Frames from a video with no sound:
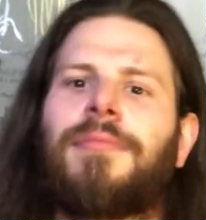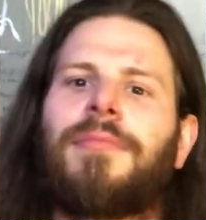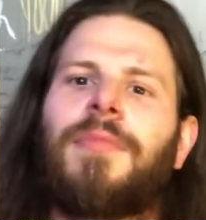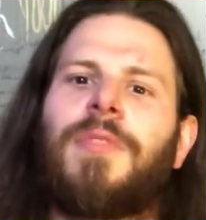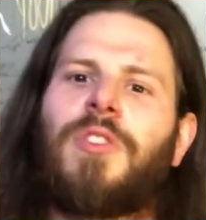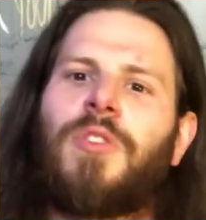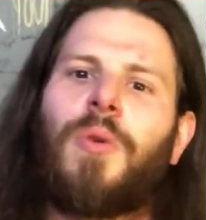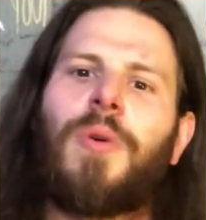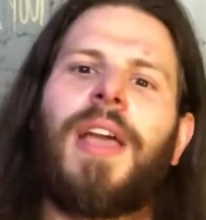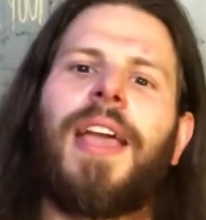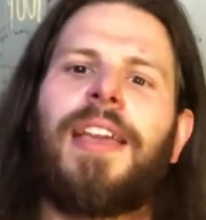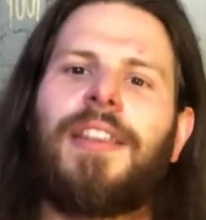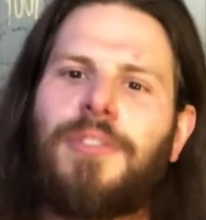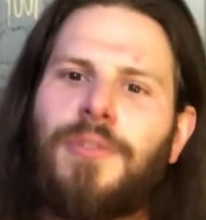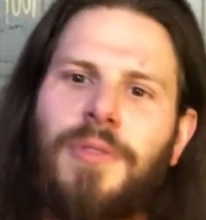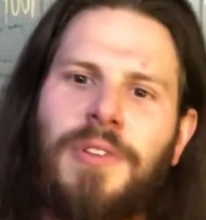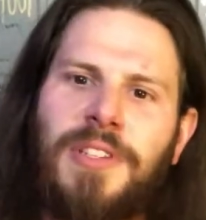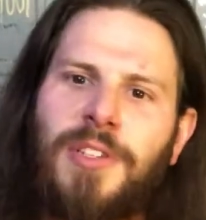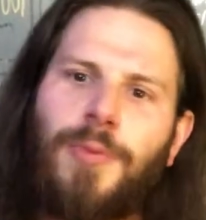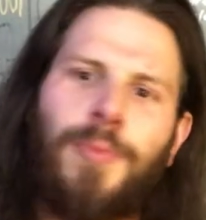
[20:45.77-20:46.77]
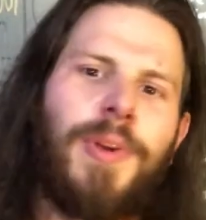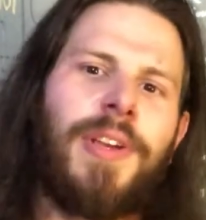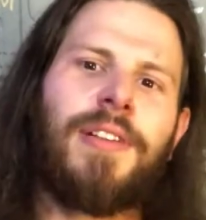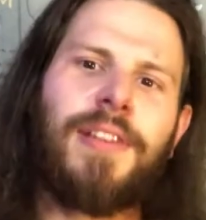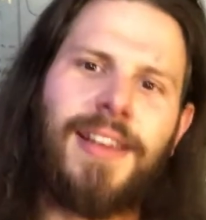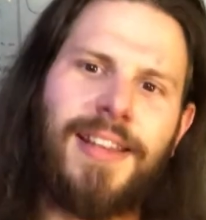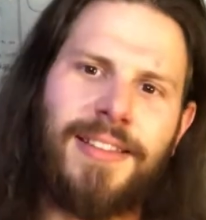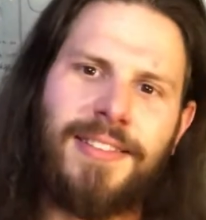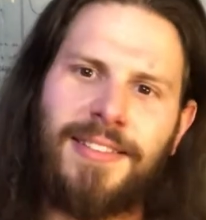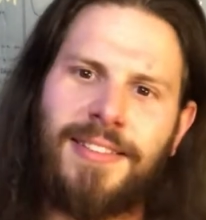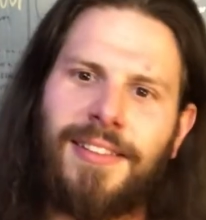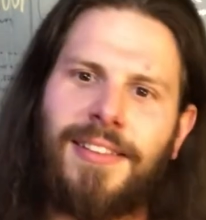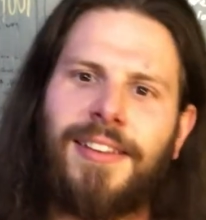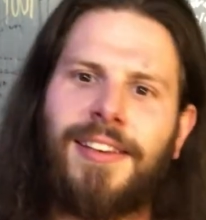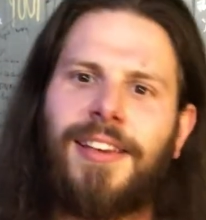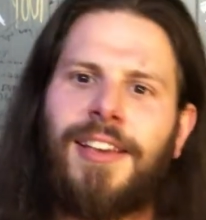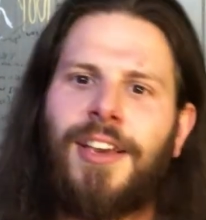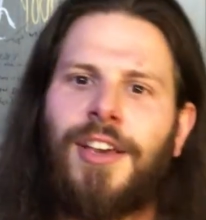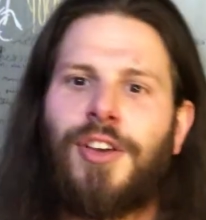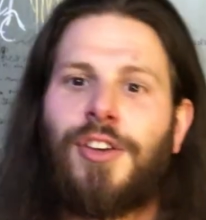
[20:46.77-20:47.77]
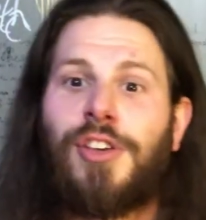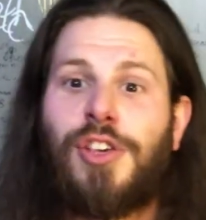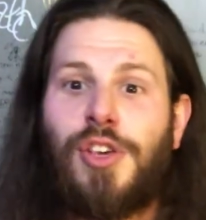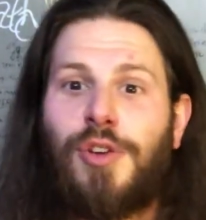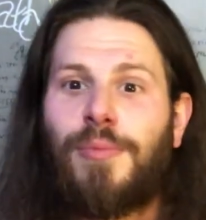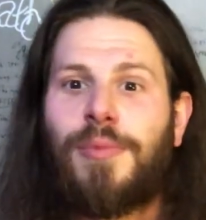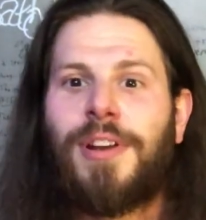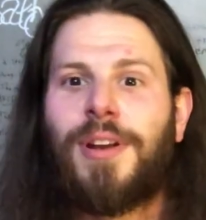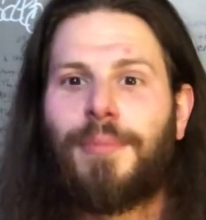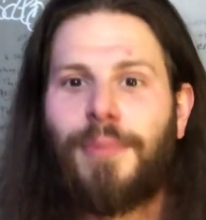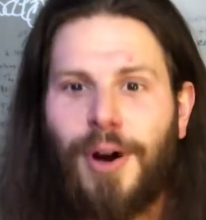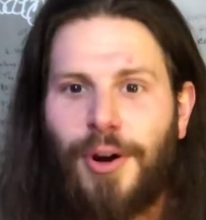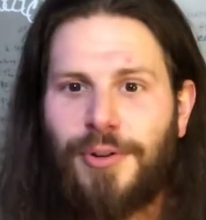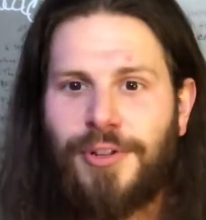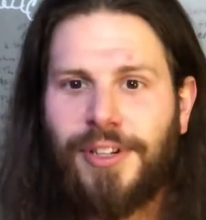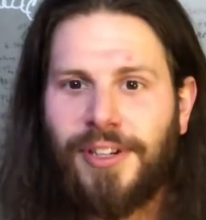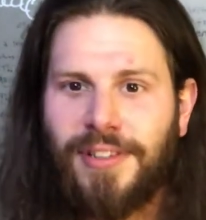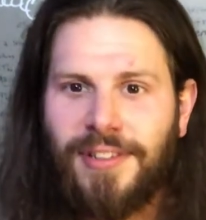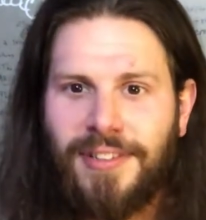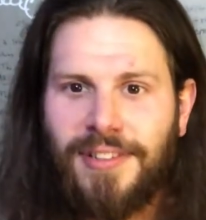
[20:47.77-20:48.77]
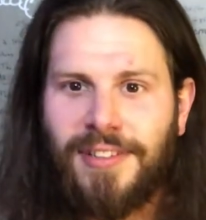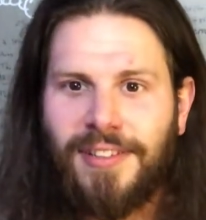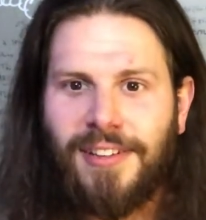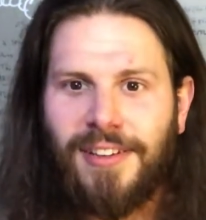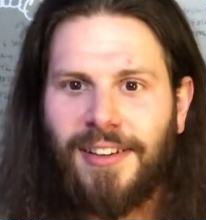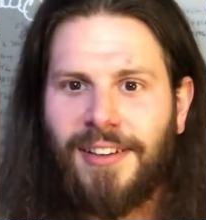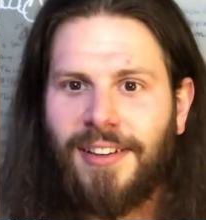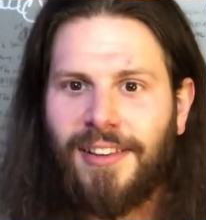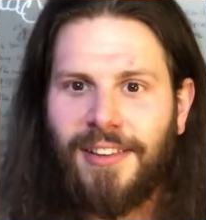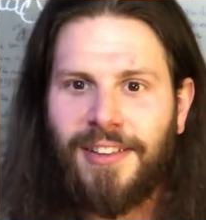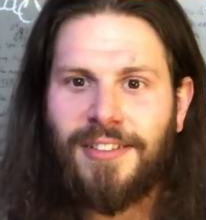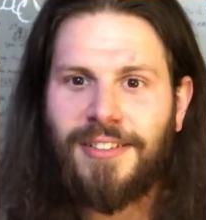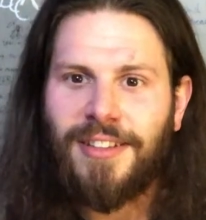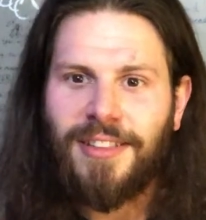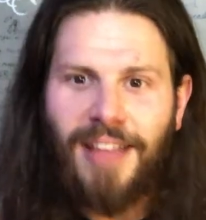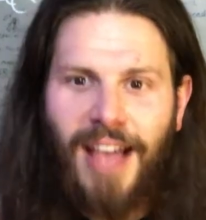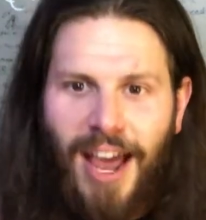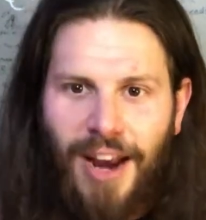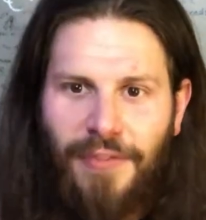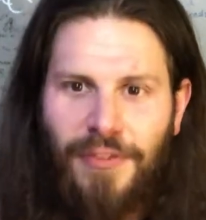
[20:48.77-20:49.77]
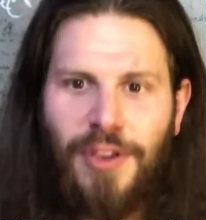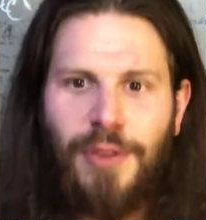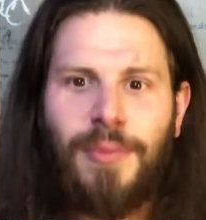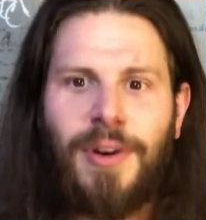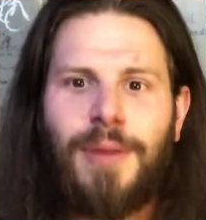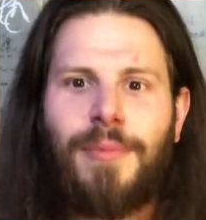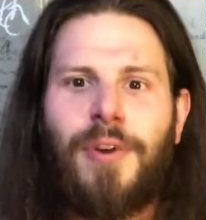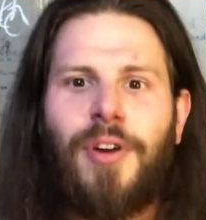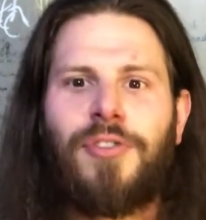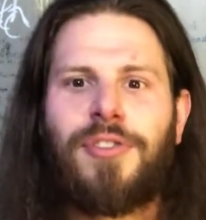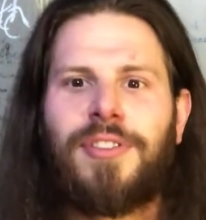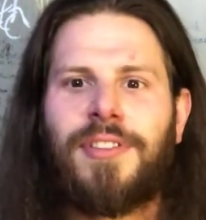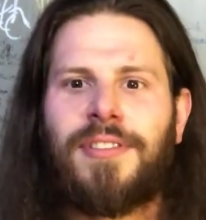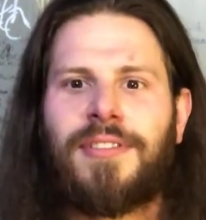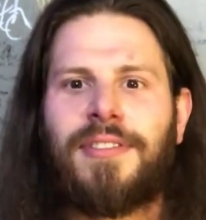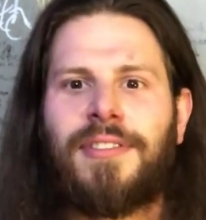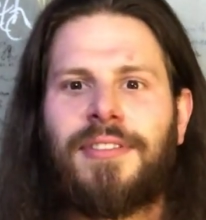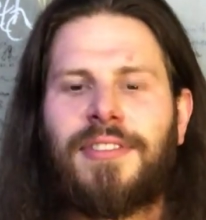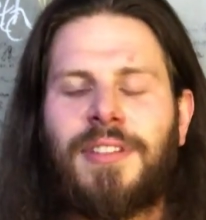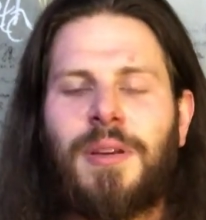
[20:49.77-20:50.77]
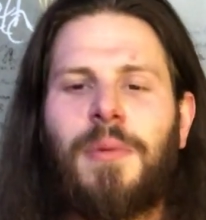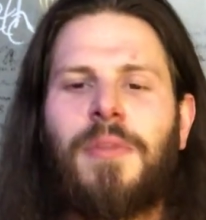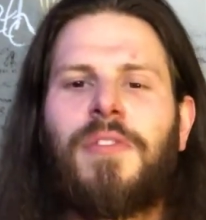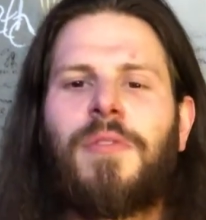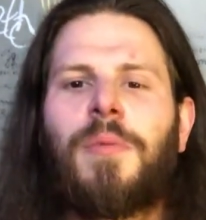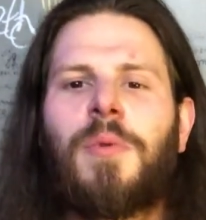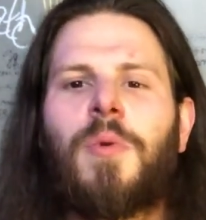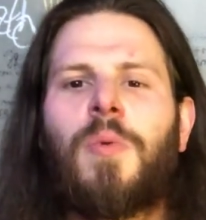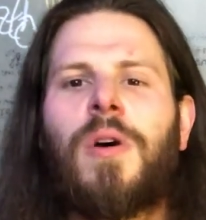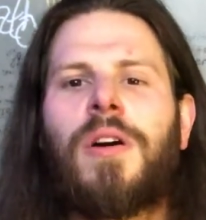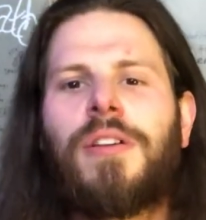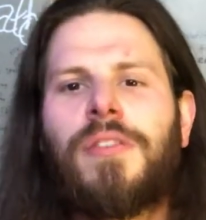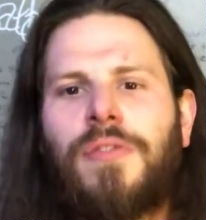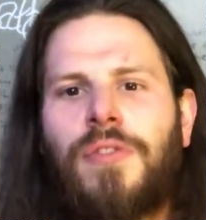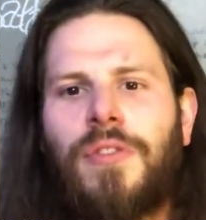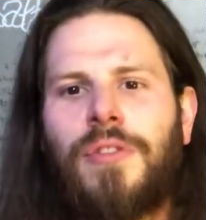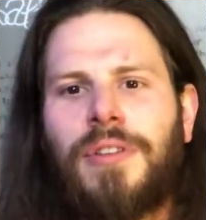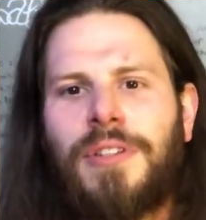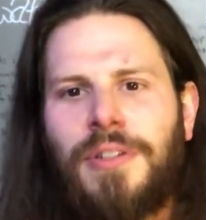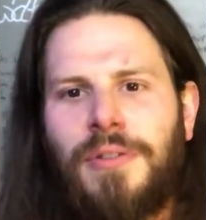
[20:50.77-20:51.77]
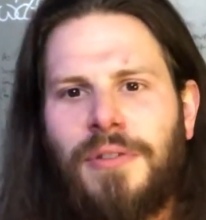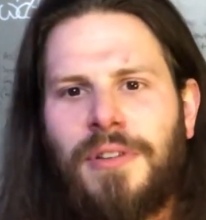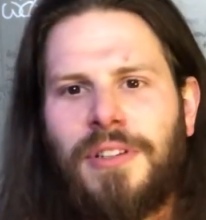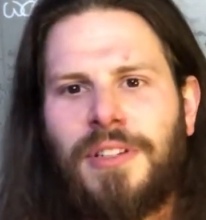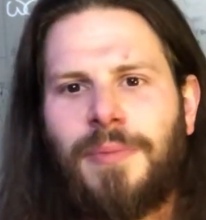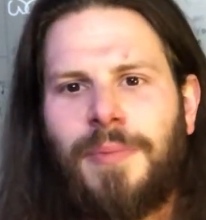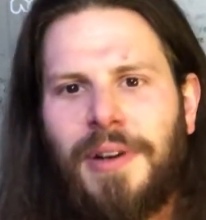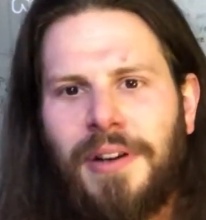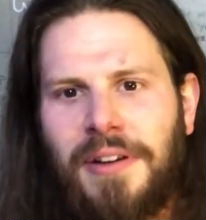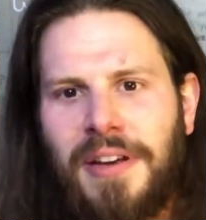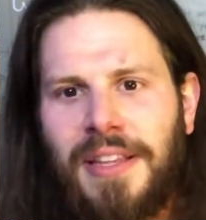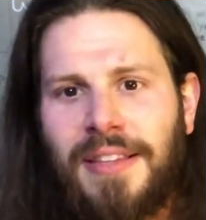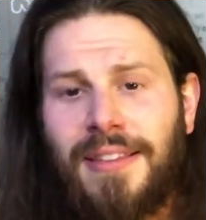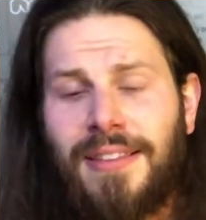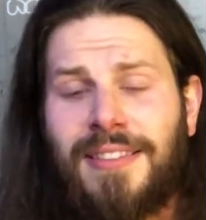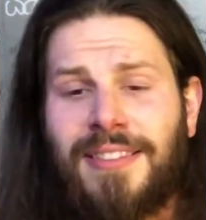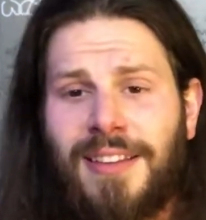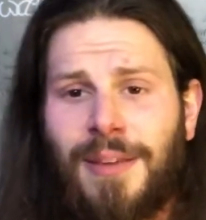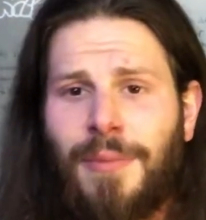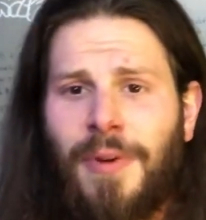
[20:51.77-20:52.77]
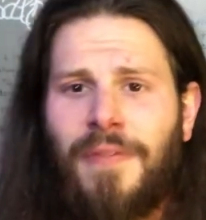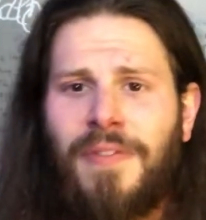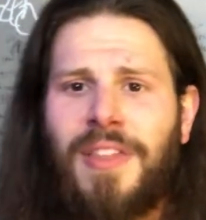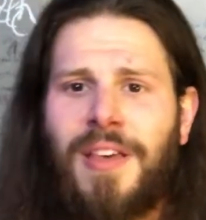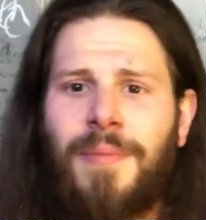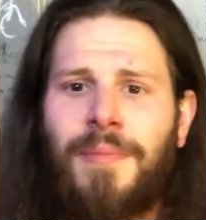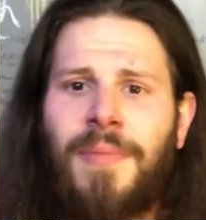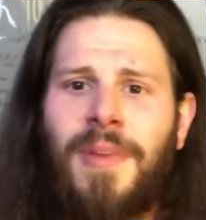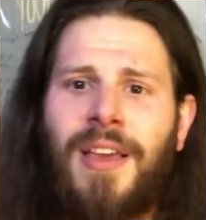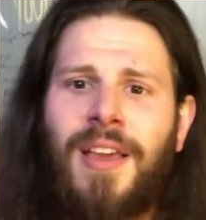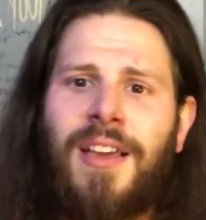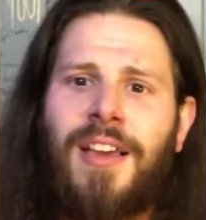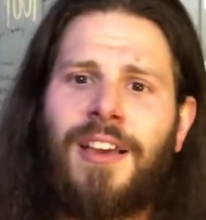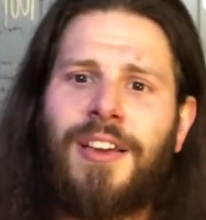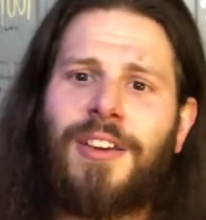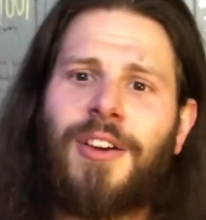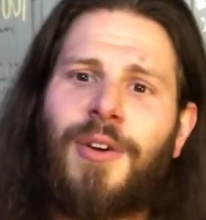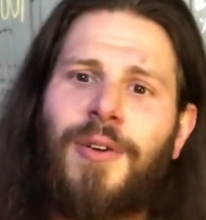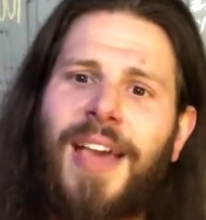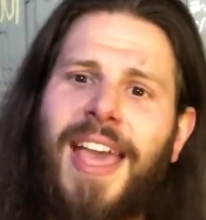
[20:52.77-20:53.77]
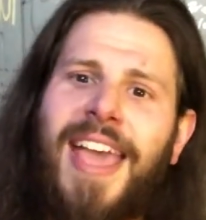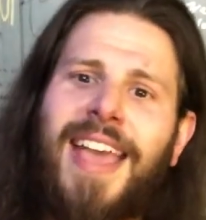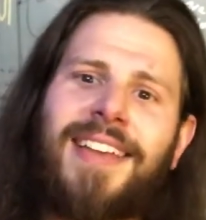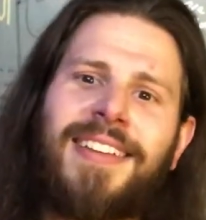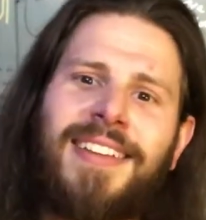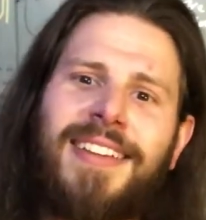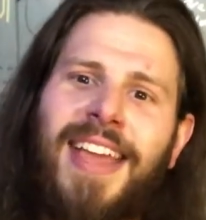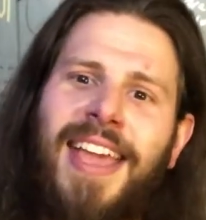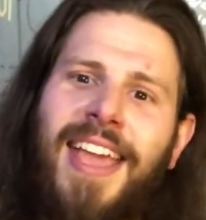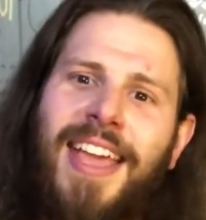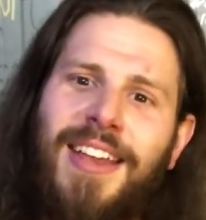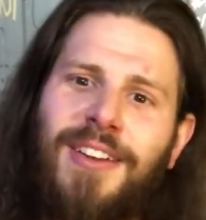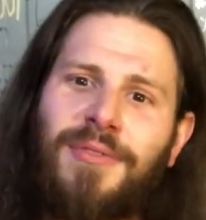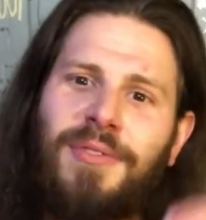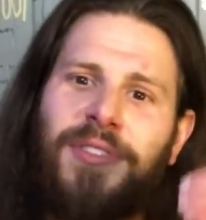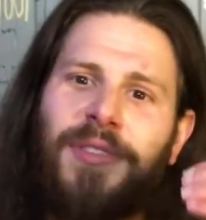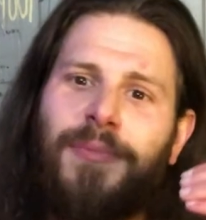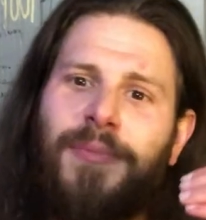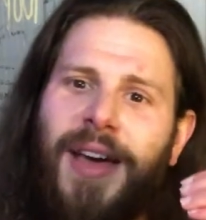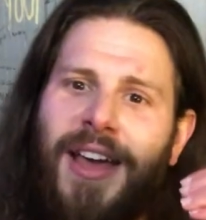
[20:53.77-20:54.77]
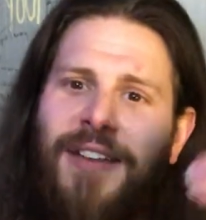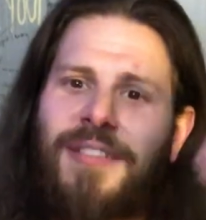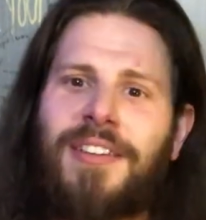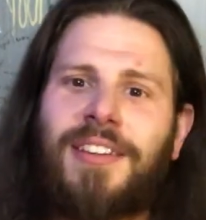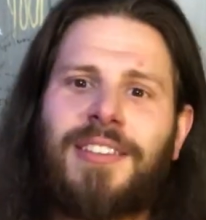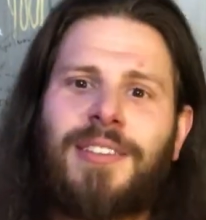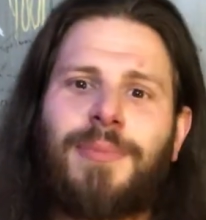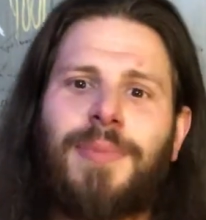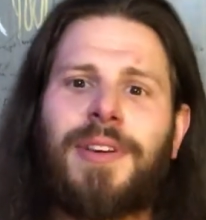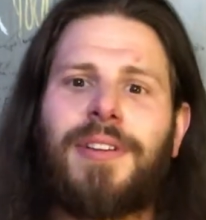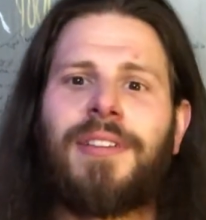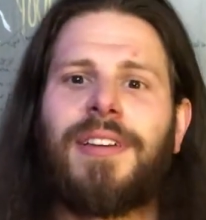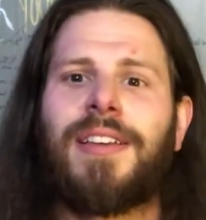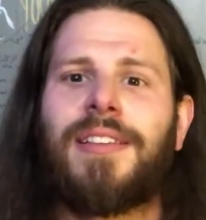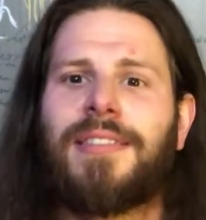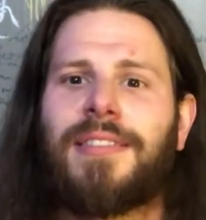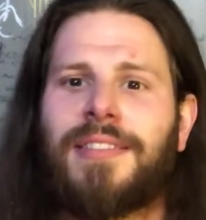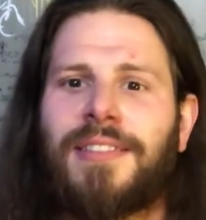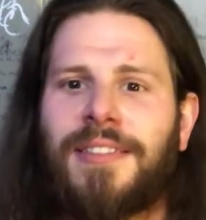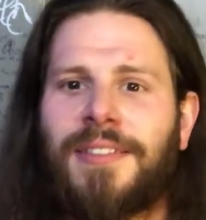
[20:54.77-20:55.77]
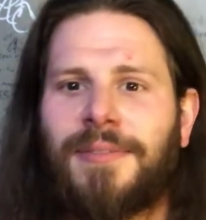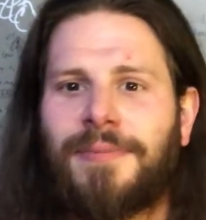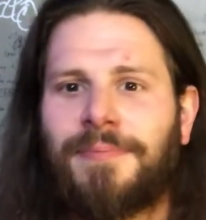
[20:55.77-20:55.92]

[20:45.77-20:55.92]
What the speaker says: It's okay to experience the human emotions. There's a lot of human emotions, and some of them are wonderful to experience, and some of them go hand in hand with a better experience.